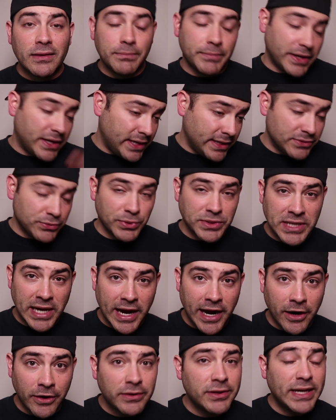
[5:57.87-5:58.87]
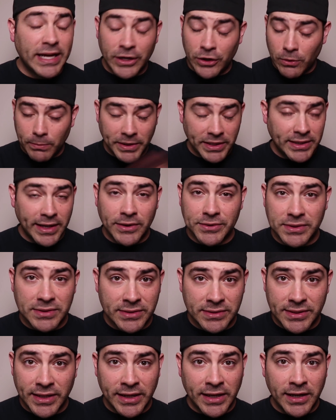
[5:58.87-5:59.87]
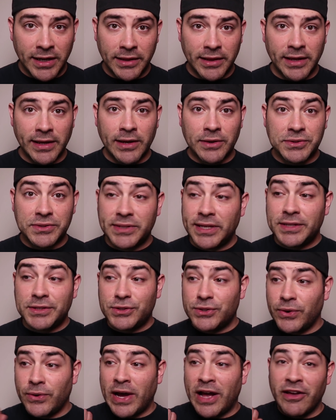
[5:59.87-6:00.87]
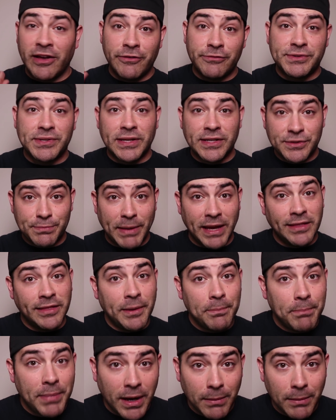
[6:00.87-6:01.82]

but he's retired and nobody else has said anything else since, so I have since made them